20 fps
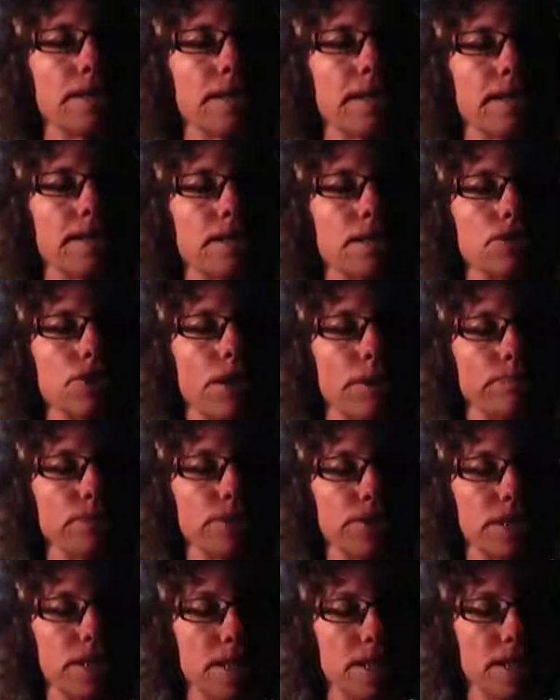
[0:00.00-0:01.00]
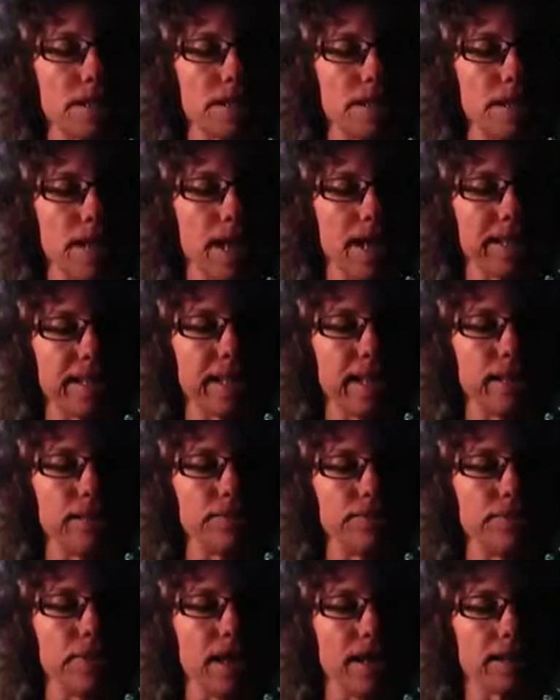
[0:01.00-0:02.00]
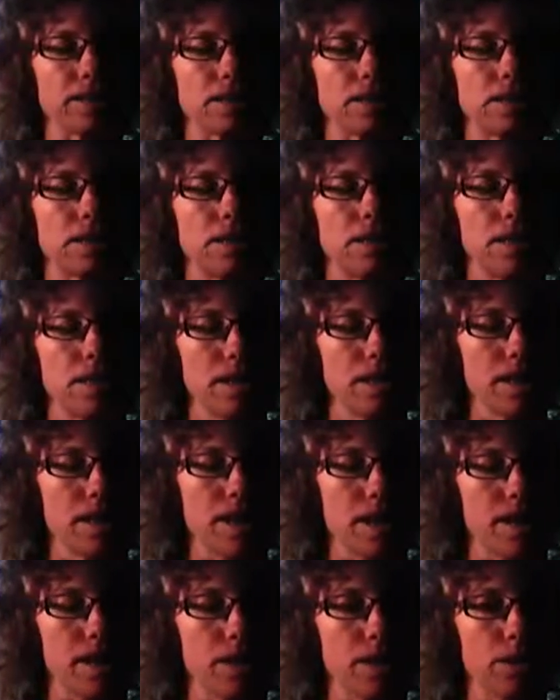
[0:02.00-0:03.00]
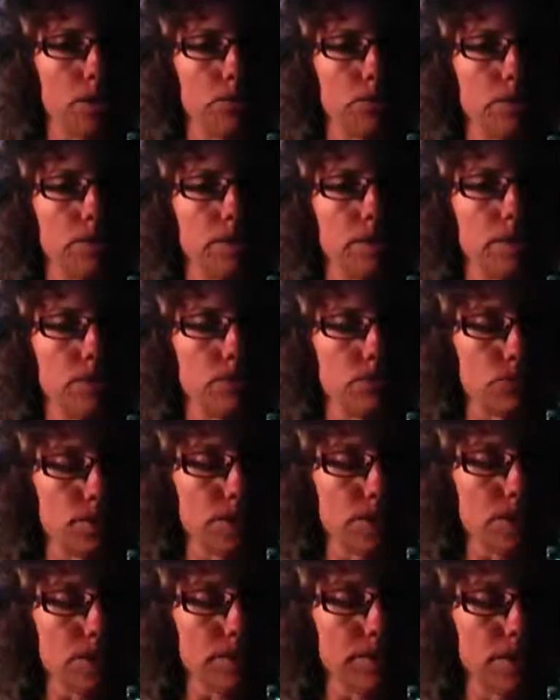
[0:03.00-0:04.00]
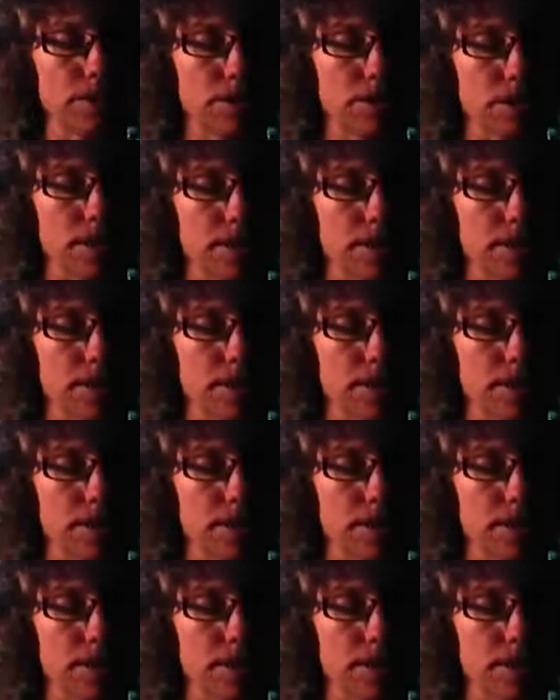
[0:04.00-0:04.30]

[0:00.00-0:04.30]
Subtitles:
discussed in Chapter 6 that can affect results